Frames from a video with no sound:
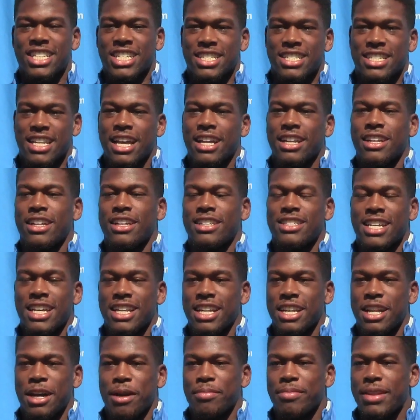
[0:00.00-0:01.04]
just set, set
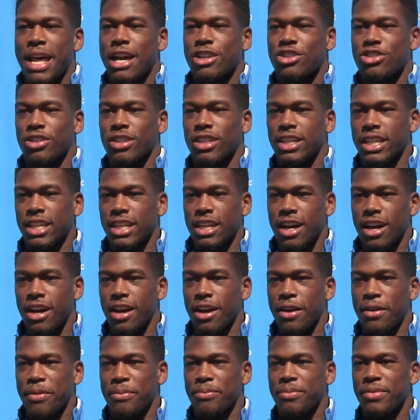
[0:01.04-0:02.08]
it up naturally.
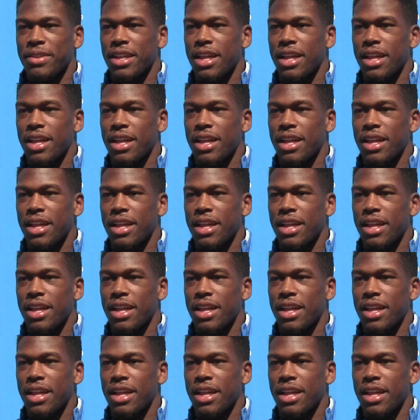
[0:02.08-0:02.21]
Um,